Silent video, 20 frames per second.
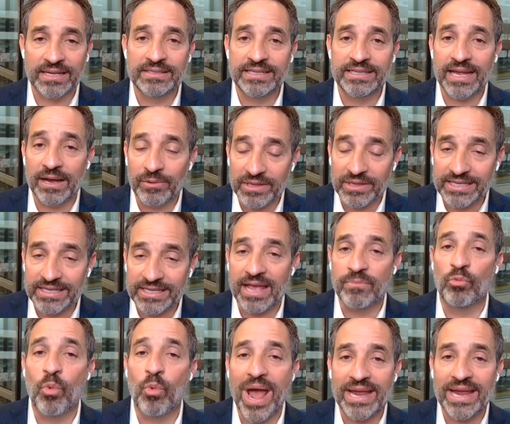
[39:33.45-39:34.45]
with the same
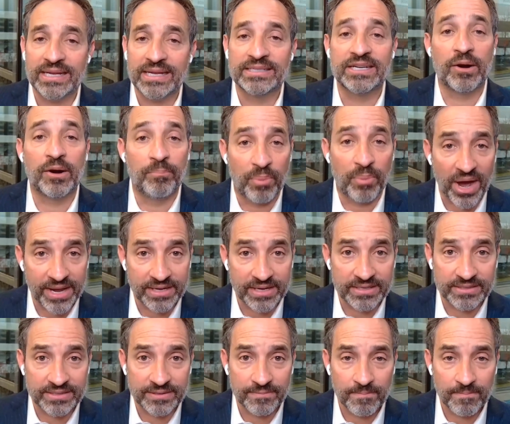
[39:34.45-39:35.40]
weight as our bikes.